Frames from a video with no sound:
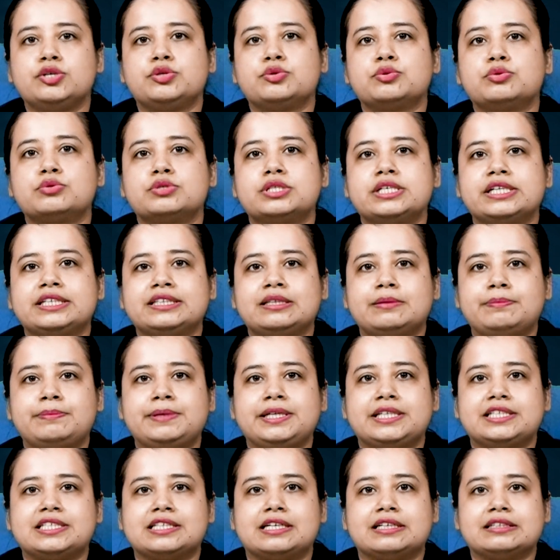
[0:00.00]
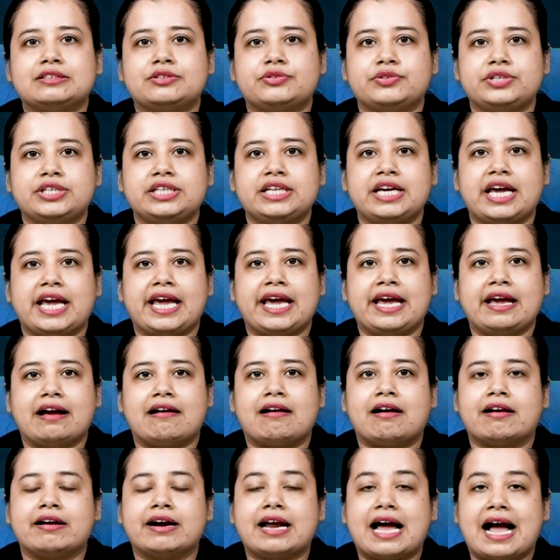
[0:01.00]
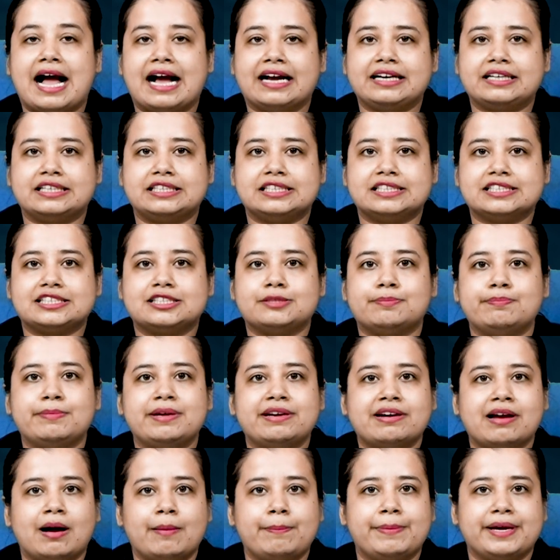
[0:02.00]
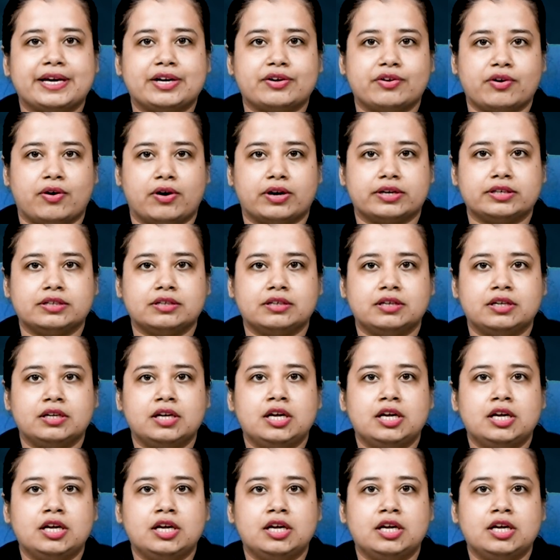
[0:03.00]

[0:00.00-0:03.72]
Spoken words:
using the beta-3 AR agonist Mirabegron